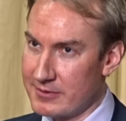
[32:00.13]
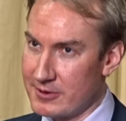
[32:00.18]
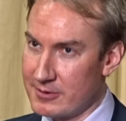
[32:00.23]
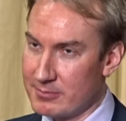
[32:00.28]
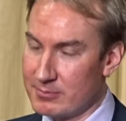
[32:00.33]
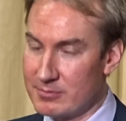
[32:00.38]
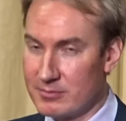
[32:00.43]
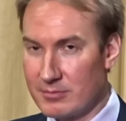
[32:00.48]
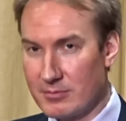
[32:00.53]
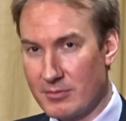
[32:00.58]

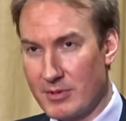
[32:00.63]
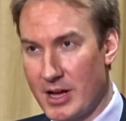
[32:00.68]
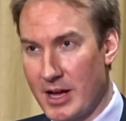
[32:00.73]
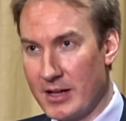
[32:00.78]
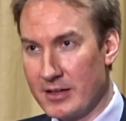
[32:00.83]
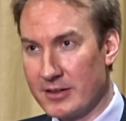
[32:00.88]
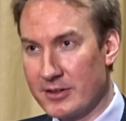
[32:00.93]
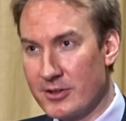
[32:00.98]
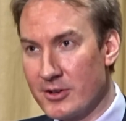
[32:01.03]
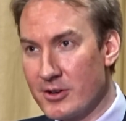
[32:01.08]
from
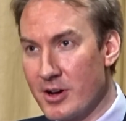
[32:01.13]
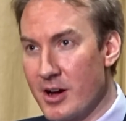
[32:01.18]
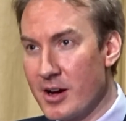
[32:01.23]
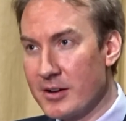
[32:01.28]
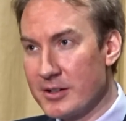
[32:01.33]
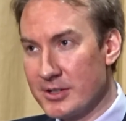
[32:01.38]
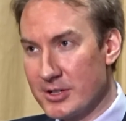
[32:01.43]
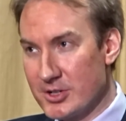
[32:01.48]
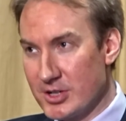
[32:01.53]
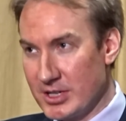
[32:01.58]
and turn
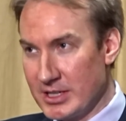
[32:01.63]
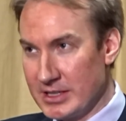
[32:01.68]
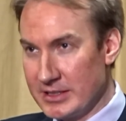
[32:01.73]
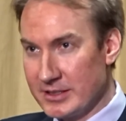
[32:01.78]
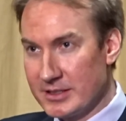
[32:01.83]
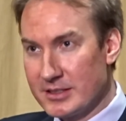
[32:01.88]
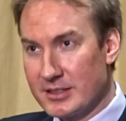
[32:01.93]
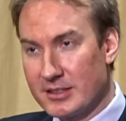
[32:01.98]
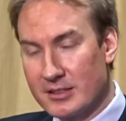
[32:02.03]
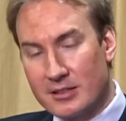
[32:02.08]
on the
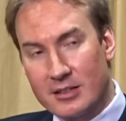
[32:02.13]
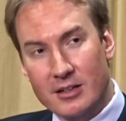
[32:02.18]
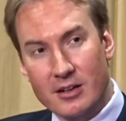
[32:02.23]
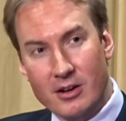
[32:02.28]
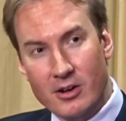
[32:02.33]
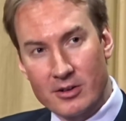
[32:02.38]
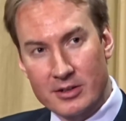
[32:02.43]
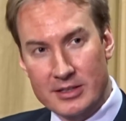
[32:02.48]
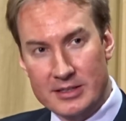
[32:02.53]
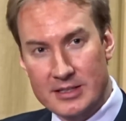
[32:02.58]
genes
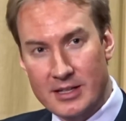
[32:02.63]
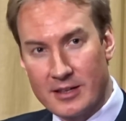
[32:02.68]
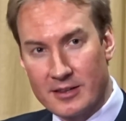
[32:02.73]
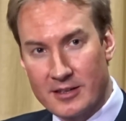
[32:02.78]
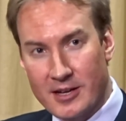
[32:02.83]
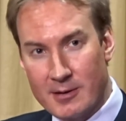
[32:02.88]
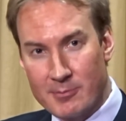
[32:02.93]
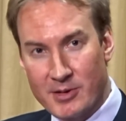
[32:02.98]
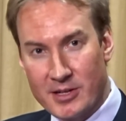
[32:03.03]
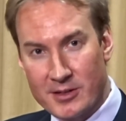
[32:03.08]
on the cell
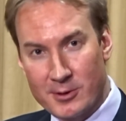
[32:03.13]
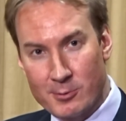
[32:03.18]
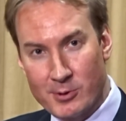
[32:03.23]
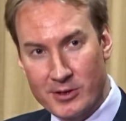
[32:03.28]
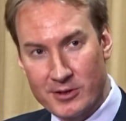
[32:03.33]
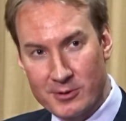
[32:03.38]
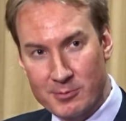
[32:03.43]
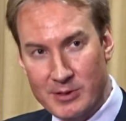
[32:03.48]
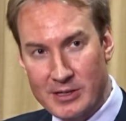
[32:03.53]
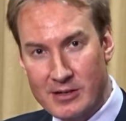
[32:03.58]
type that you
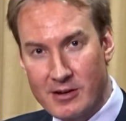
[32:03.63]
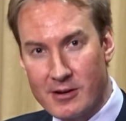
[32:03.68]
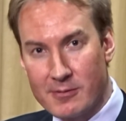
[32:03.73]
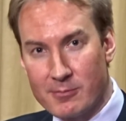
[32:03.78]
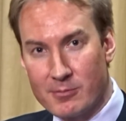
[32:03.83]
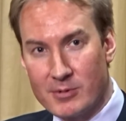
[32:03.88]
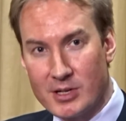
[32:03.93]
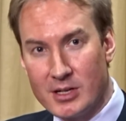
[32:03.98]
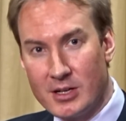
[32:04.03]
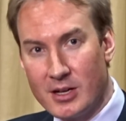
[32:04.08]
want to
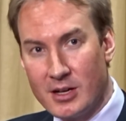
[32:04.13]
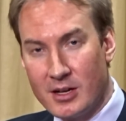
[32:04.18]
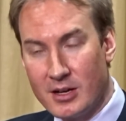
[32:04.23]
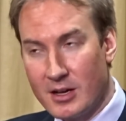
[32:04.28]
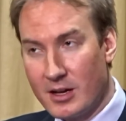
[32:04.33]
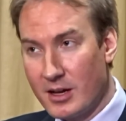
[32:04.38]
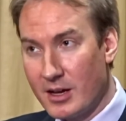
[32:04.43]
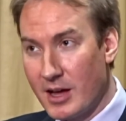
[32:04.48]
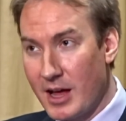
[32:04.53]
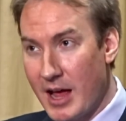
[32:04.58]
become,
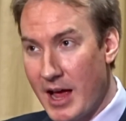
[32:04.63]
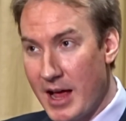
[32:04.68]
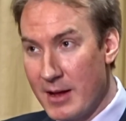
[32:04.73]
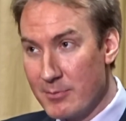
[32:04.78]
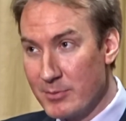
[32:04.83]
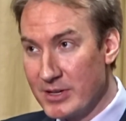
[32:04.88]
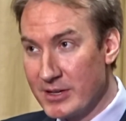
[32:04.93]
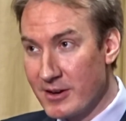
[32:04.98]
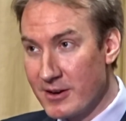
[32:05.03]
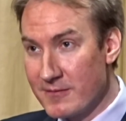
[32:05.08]

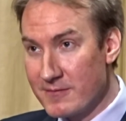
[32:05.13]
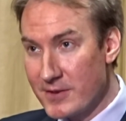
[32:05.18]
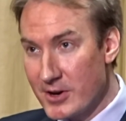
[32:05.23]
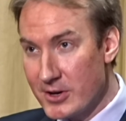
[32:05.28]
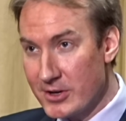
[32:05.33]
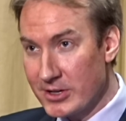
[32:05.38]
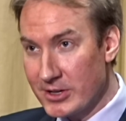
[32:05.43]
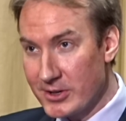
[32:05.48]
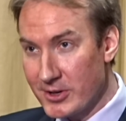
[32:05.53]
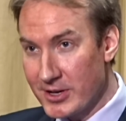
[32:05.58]
and become
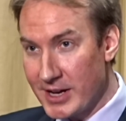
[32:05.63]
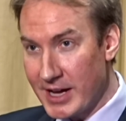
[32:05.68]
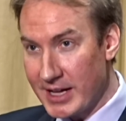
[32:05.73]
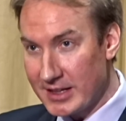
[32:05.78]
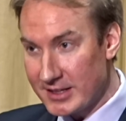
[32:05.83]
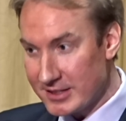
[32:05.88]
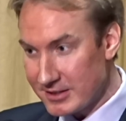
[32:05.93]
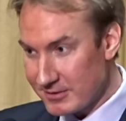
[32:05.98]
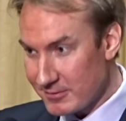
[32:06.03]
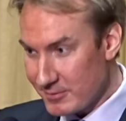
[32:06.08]
very good
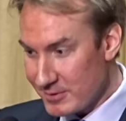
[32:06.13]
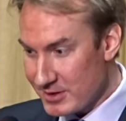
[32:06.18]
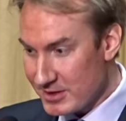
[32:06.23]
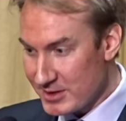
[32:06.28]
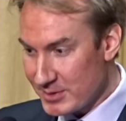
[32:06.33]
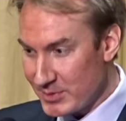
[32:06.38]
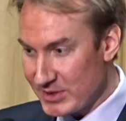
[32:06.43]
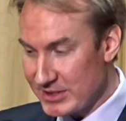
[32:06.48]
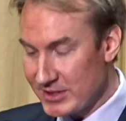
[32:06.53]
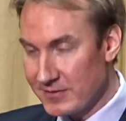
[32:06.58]
at
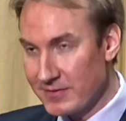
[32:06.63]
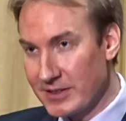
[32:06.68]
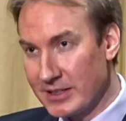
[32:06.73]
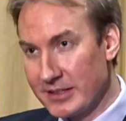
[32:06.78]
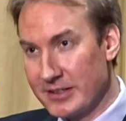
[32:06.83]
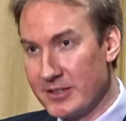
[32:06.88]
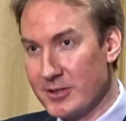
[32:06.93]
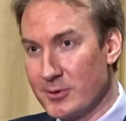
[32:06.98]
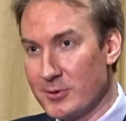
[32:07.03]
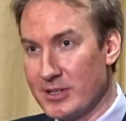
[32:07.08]

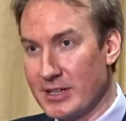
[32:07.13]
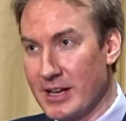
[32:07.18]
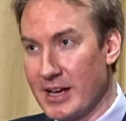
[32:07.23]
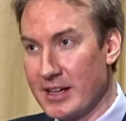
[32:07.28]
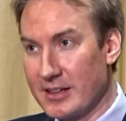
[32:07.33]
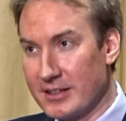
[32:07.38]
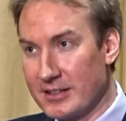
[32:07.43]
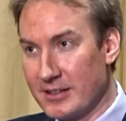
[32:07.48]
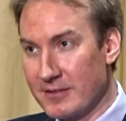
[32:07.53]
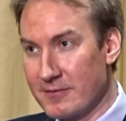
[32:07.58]
specifically doing
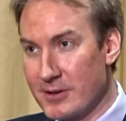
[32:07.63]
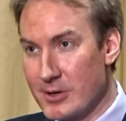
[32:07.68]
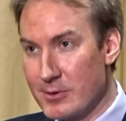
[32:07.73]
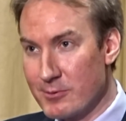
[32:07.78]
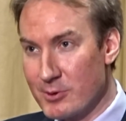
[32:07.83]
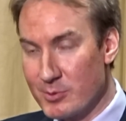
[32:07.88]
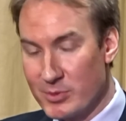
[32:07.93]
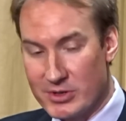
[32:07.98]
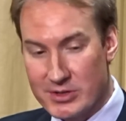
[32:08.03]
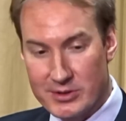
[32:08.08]
that in a very
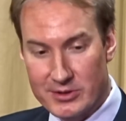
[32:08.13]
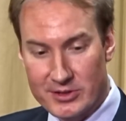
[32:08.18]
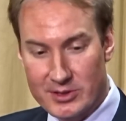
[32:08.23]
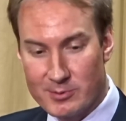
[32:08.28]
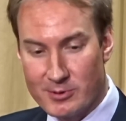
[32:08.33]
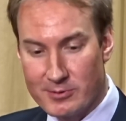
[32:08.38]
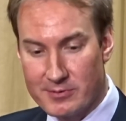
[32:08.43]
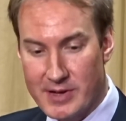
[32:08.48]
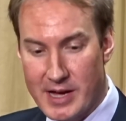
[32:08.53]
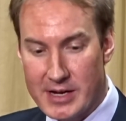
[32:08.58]

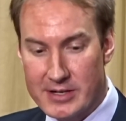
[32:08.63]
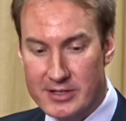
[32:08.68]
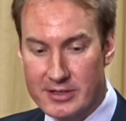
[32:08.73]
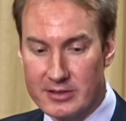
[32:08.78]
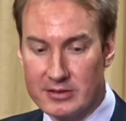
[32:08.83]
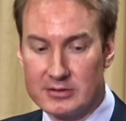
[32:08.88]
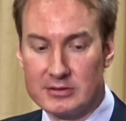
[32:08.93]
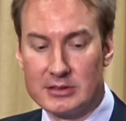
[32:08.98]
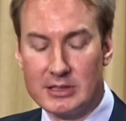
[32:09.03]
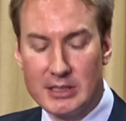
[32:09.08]
reproducible fashion.
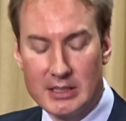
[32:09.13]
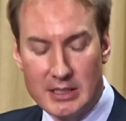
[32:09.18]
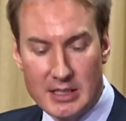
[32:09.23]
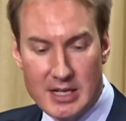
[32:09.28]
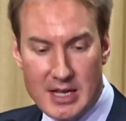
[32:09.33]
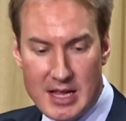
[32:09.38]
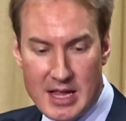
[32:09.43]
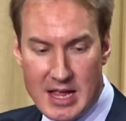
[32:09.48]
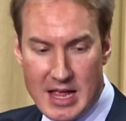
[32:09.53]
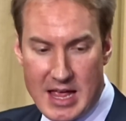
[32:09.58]

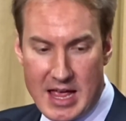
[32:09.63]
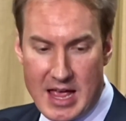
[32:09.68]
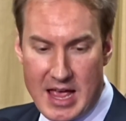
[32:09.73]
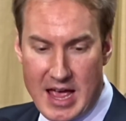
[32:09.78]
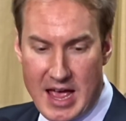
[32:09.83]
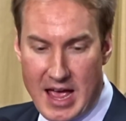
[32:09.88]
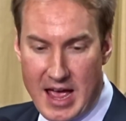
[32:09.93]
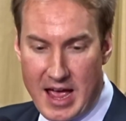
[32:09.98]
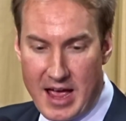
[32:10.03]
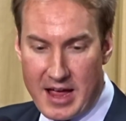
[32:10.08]

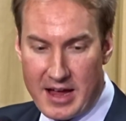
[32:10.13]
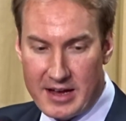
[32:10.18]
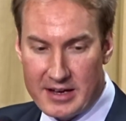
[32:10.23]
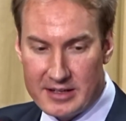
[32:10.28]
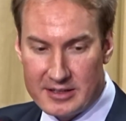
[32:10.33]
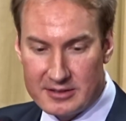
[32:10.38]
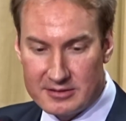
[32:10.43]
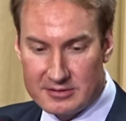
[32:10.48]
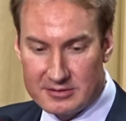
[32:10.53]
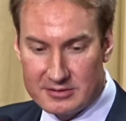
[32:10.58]

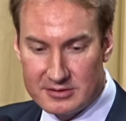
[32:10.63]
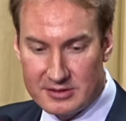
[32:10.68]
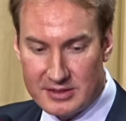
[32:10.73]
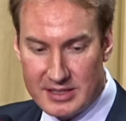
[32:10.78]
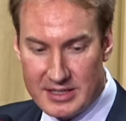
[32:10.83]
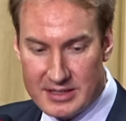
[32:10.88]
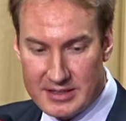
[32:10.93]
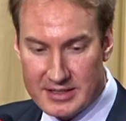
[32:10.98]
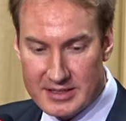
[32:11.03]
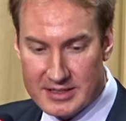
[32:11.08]
And
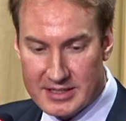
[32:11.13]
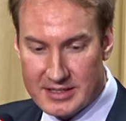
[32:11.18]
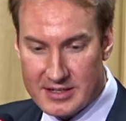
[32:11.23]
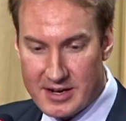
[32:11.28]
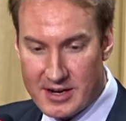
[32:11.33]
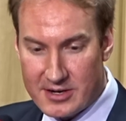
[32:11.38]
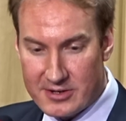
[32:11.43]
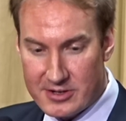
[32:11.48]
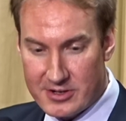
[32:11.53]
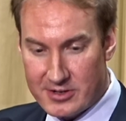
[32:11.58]
in this
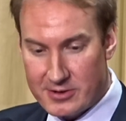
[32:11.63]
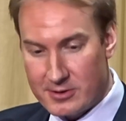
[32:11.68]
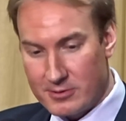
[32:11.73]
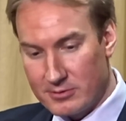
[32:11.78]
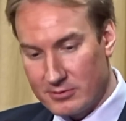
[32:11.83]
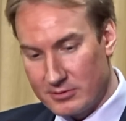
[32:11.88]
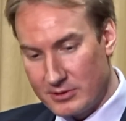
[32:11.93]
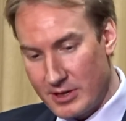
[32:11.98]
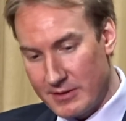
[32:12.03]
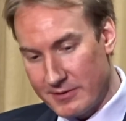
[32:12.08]

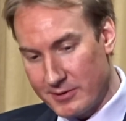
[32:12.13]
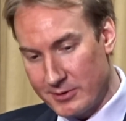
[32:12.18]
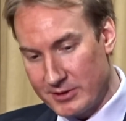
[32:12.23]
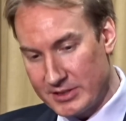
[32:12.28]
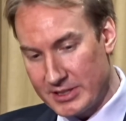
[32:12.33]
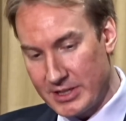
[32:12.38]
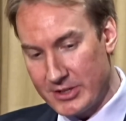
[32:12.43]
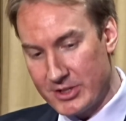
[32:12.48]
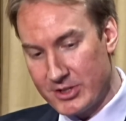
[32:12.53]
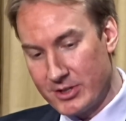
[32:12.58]
scenario, you have to
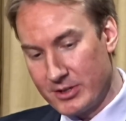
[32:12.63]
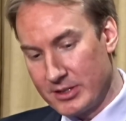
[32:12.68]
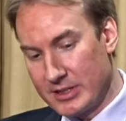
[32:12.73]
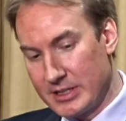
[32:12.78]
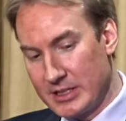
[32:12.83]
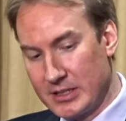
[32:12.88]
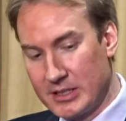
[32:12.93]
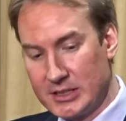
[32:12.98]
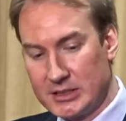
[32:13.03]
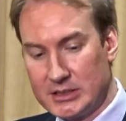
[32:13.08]

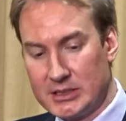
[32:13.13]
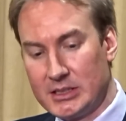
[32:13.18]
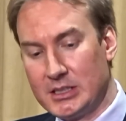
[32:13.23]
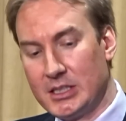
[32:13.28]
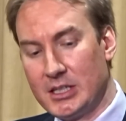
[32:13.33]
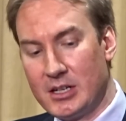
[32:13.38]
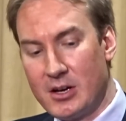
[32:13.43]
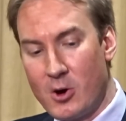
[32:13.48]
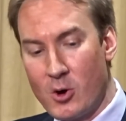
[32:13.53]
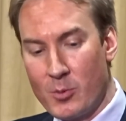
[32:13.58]
essentially
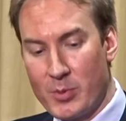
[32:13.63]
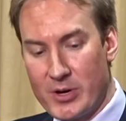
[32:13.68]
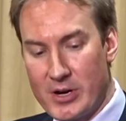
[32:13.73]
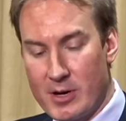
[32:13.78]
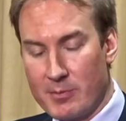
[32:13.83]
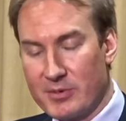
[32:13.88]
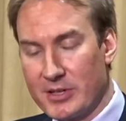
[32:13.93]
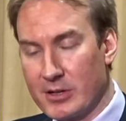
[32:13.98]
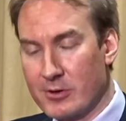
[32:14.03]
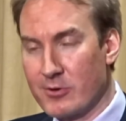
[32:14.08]
open
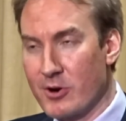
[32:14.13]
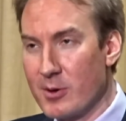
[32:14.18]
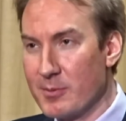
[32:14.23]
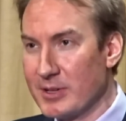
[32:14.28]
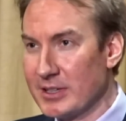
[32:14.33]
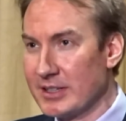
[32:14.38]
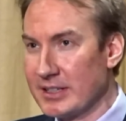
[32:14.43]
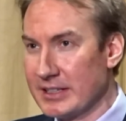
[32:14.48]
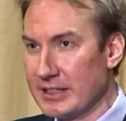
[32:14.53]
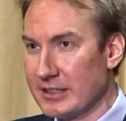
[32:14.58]
up the
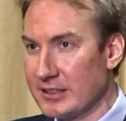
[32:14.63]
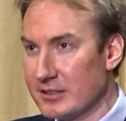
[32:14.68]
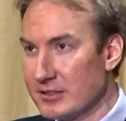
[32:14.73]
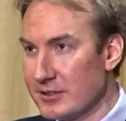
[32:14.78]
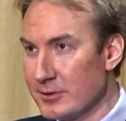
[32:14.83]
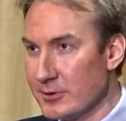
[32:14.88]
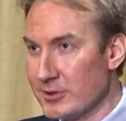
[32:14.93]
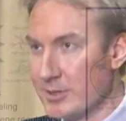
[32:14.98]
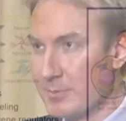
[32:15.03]
chromatin, do